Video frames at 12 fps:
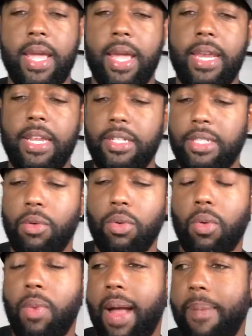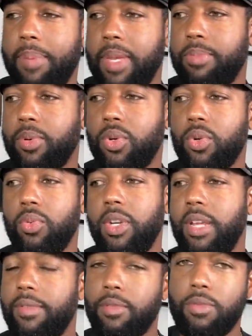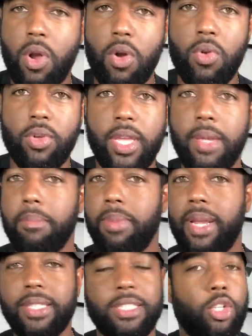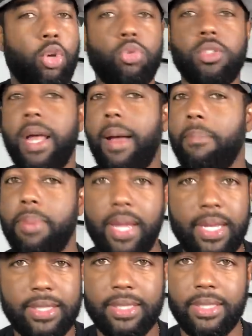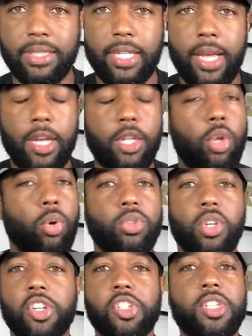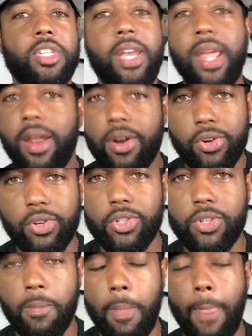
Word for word: and then you say well why people who living wrong getting blessing those not blessings those are snares.